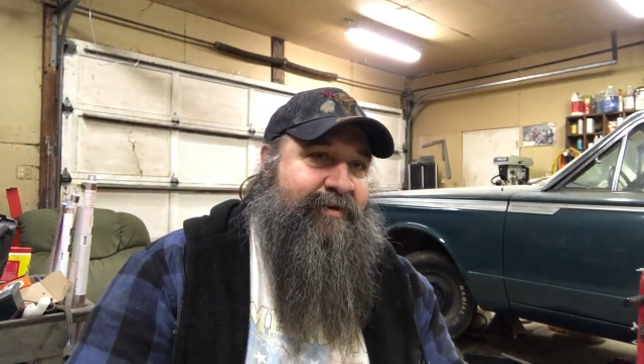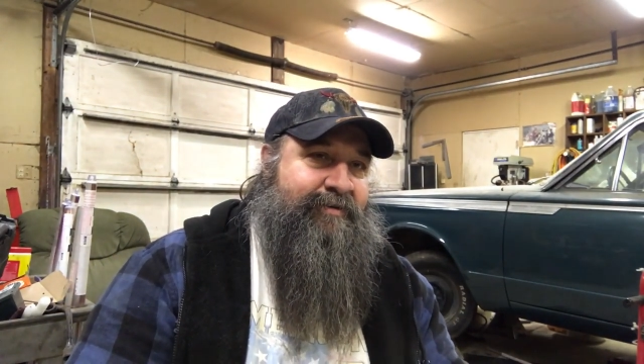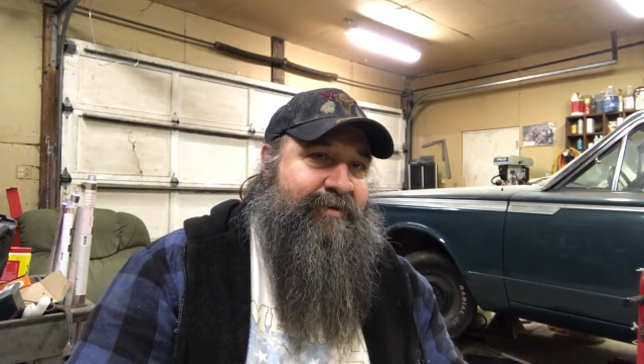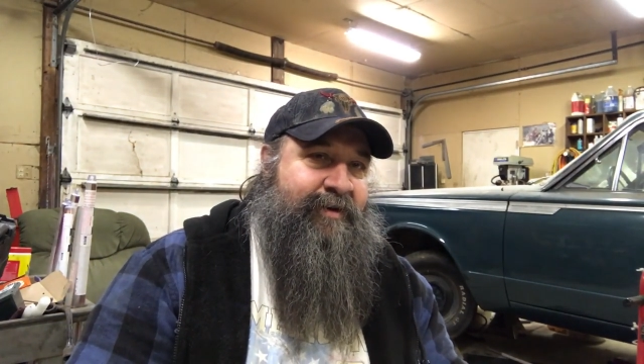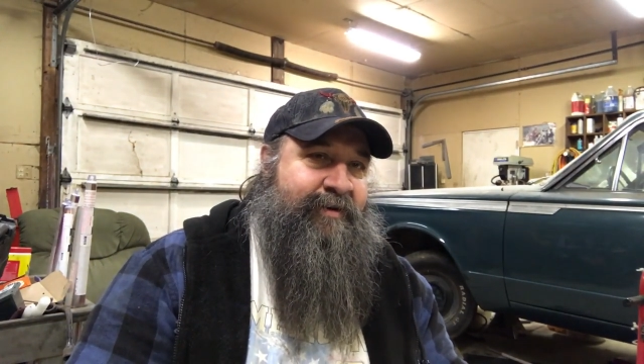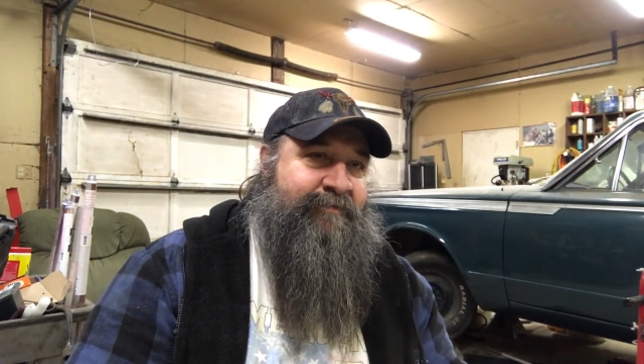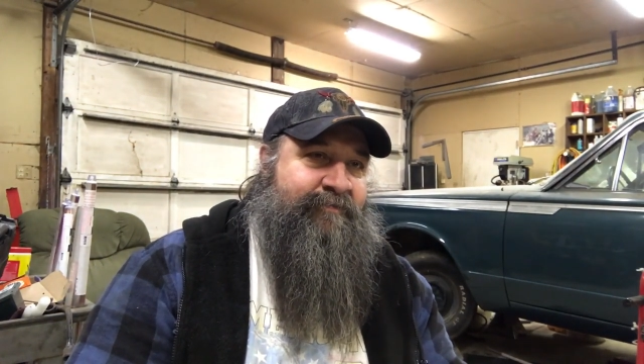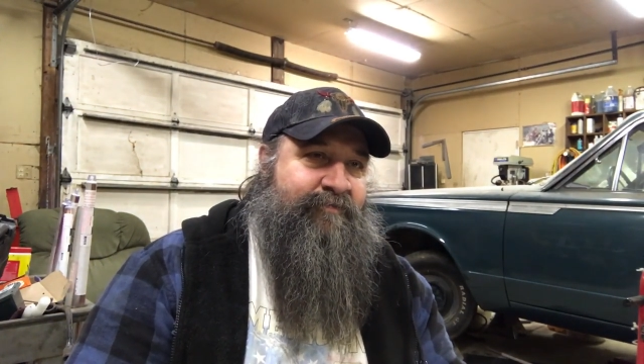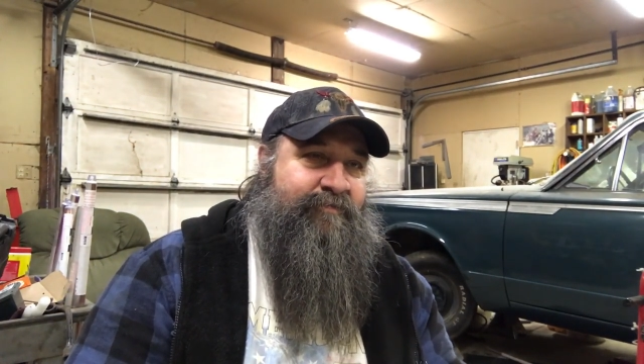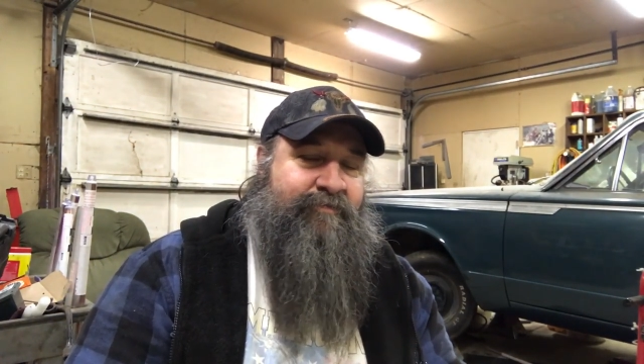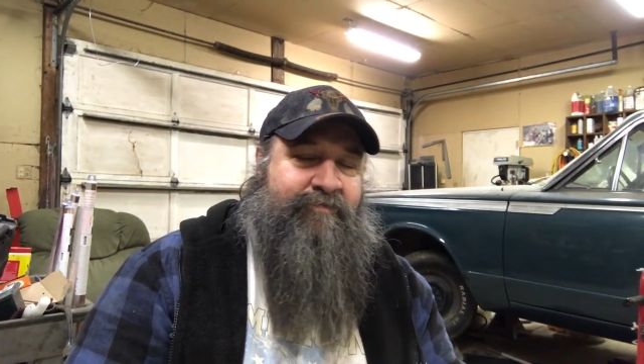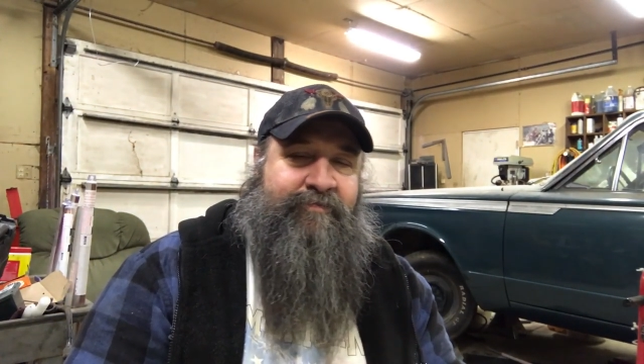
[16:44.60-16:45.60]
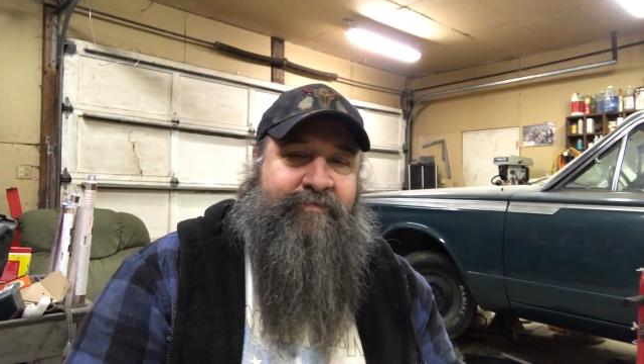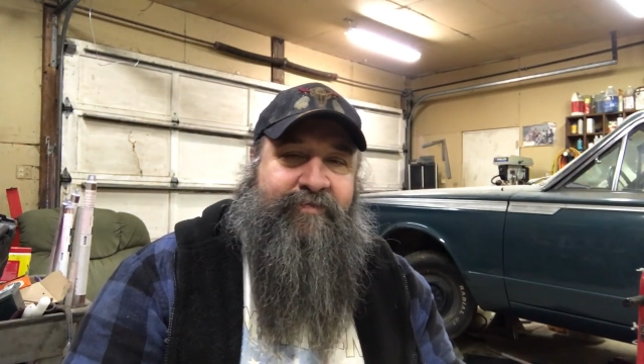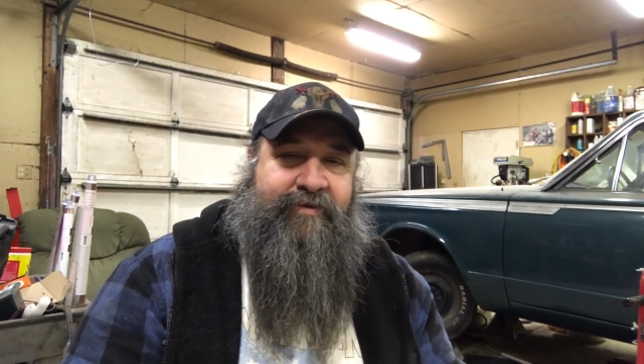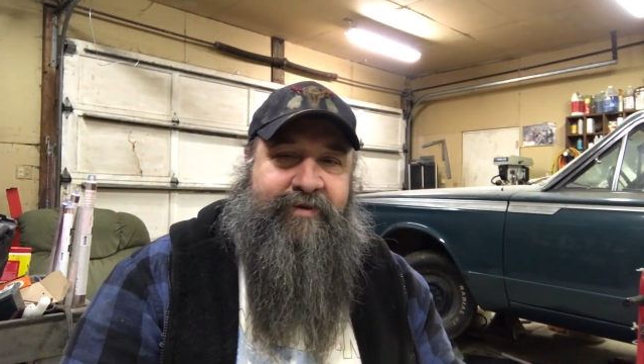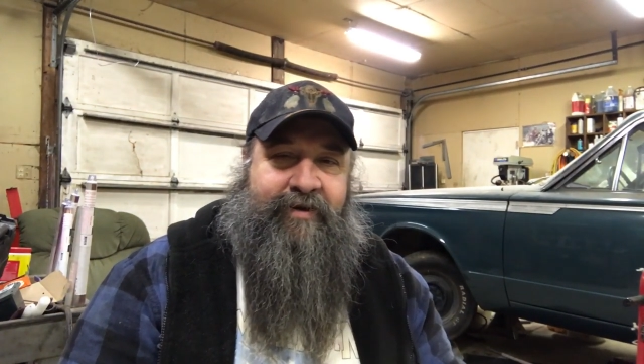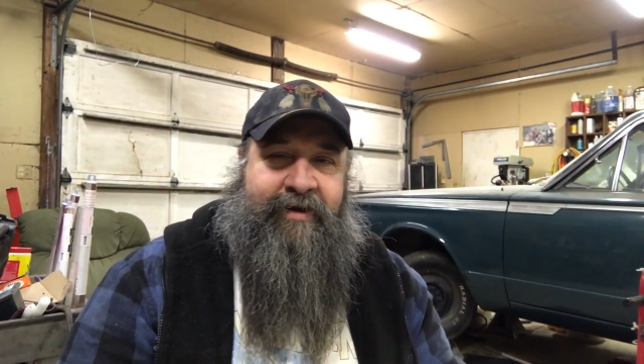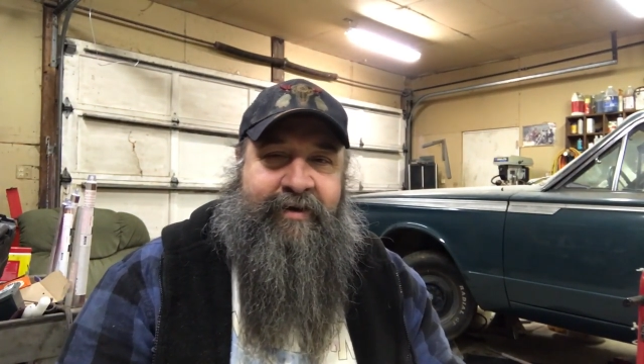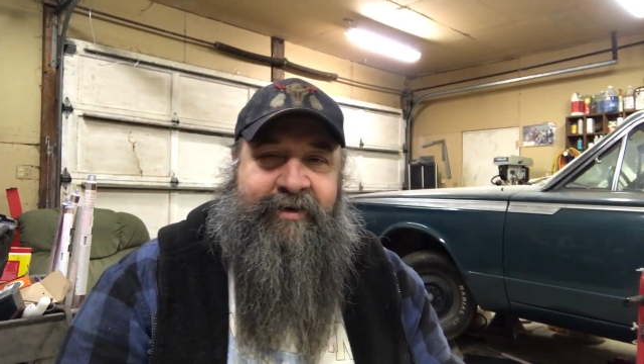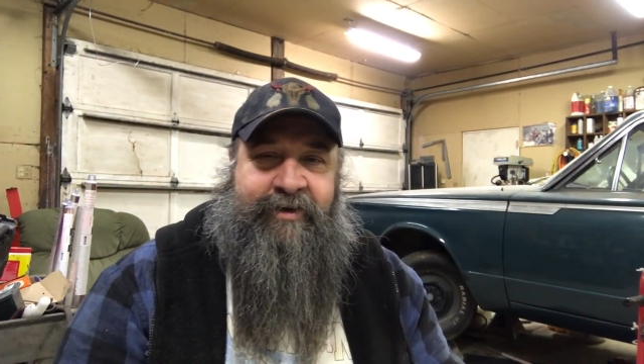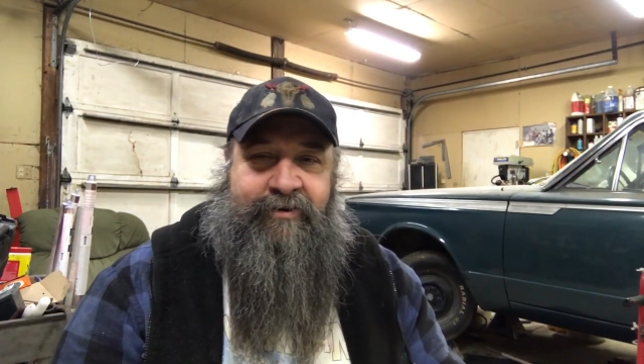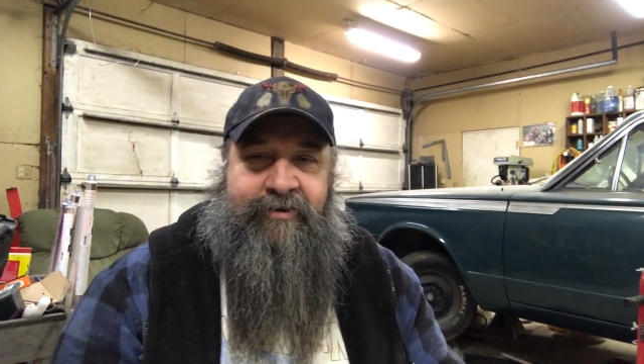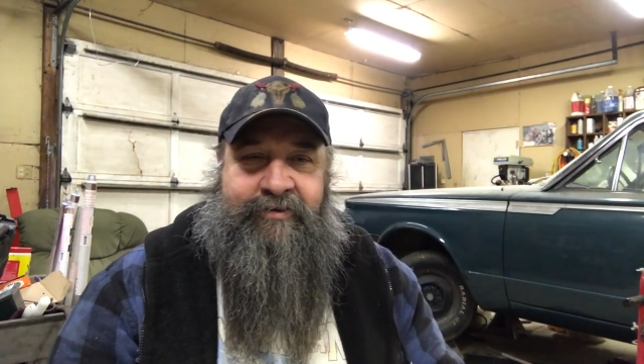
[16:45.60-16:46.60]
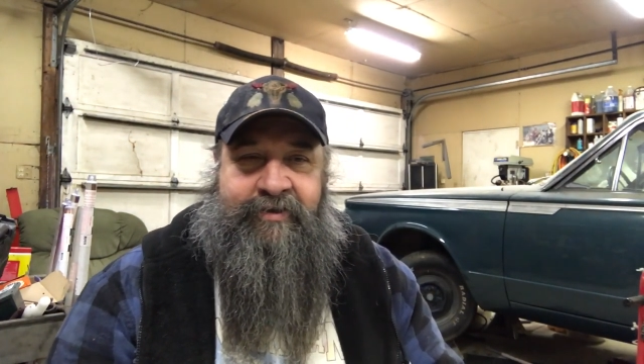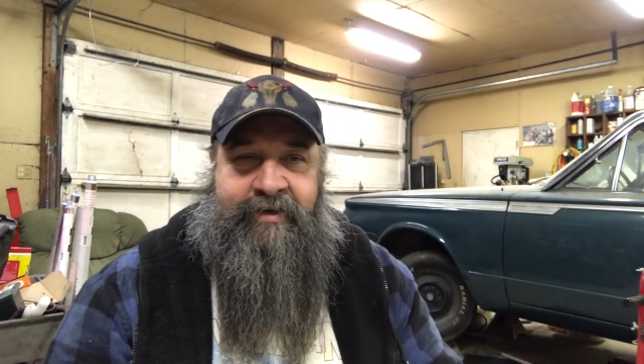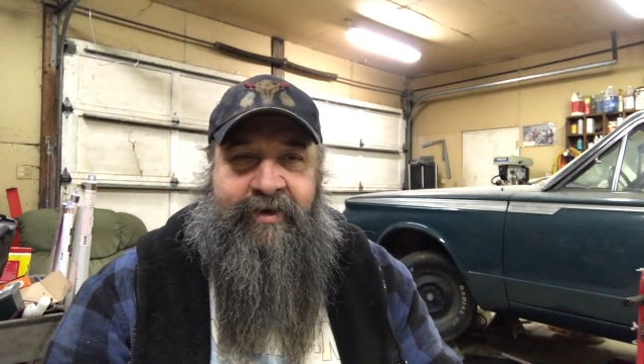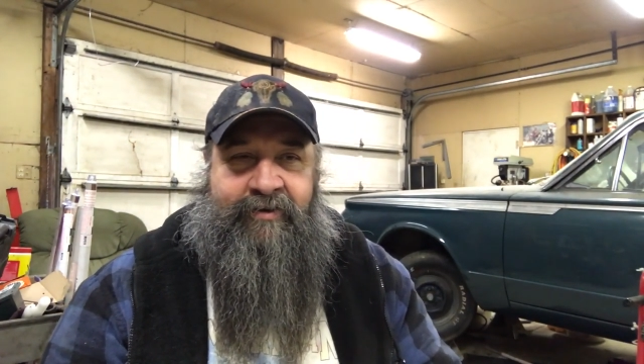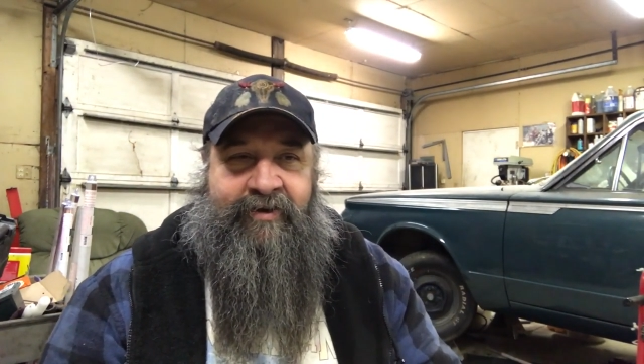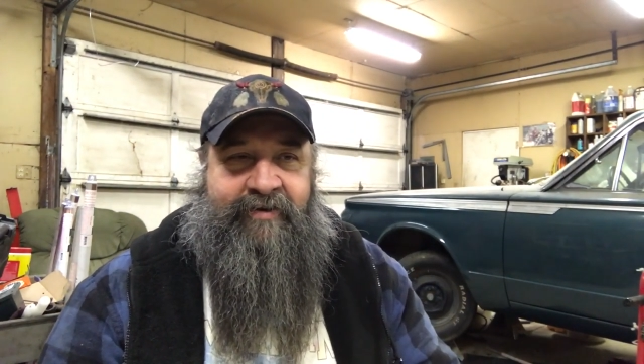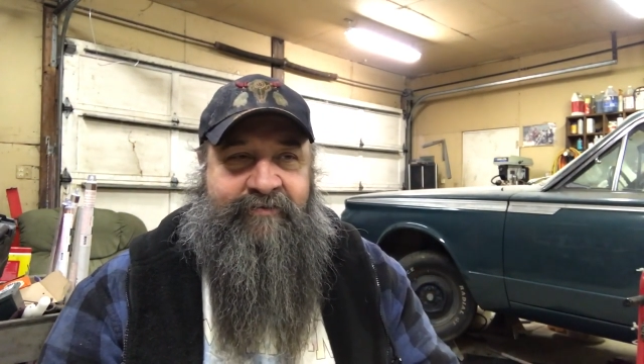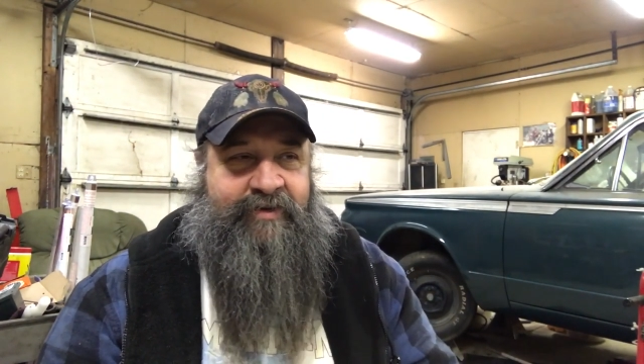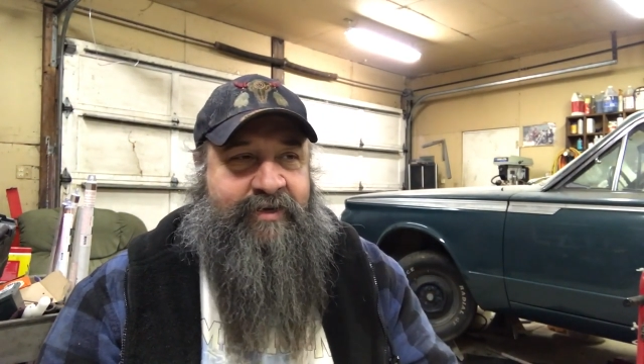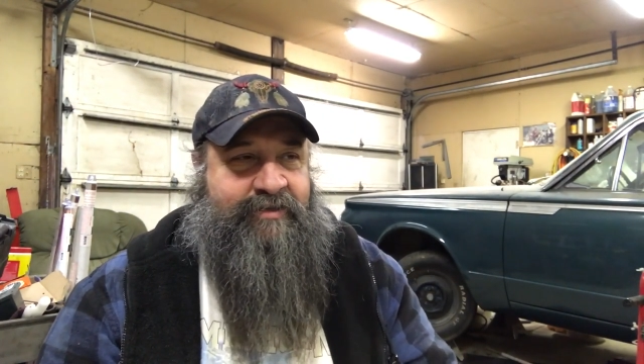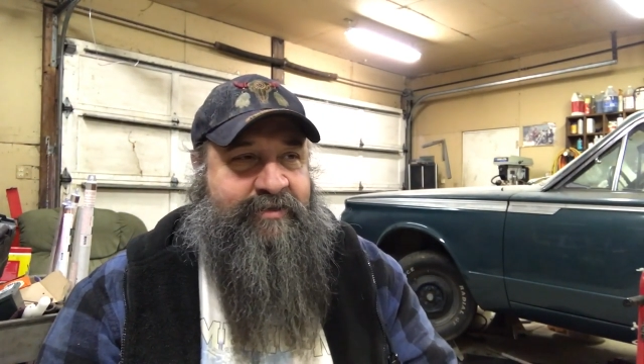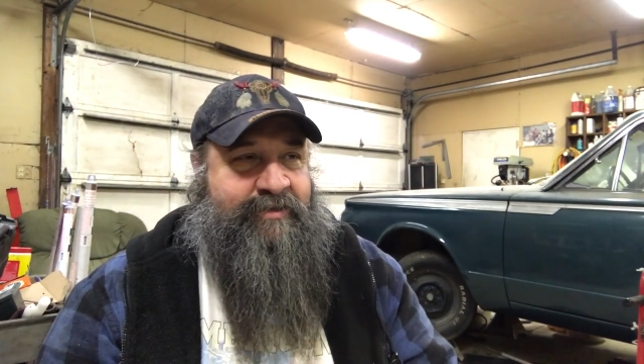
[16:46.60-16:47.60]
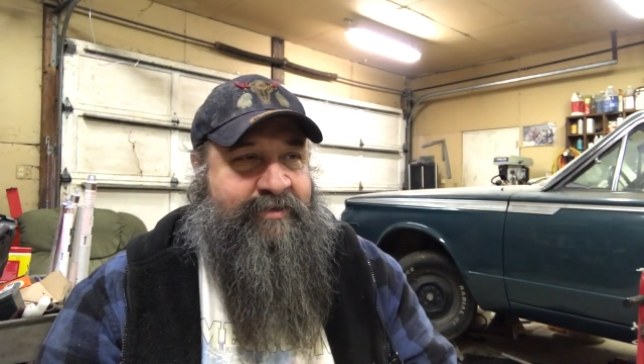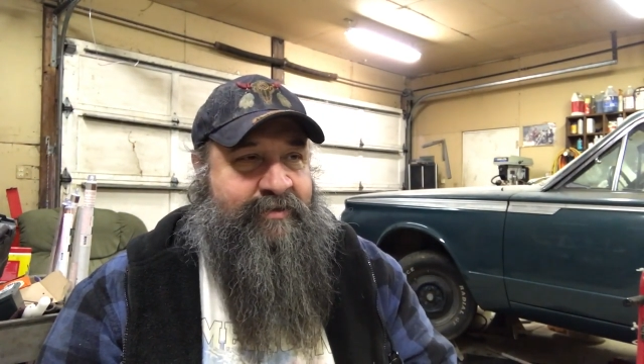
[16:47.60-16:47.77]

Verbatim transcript: It's kind of kind of interesting how life takes you in